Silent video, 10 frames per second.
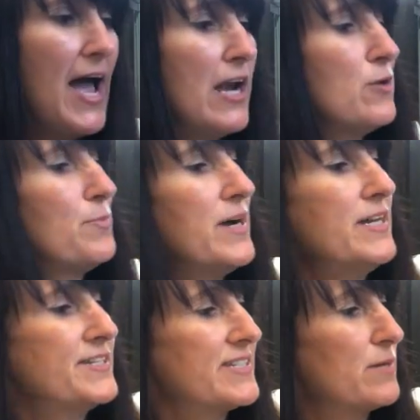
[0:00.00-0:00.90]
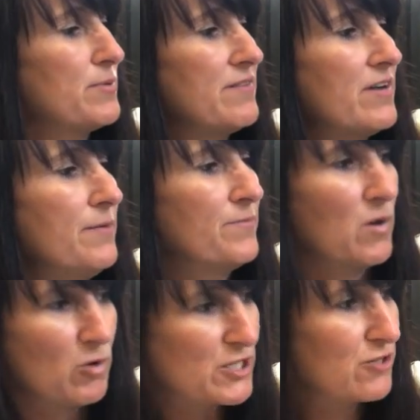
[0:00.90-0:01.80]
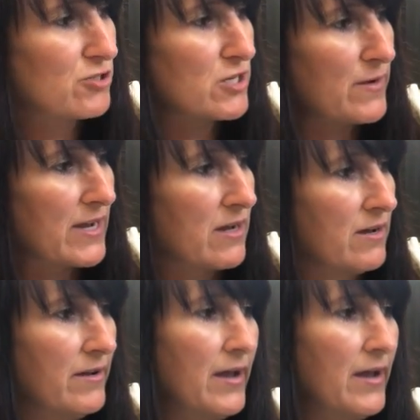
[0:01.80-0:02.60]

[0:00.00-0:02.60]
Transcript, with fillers: Hello, Bird, said Beaver. What are you doing?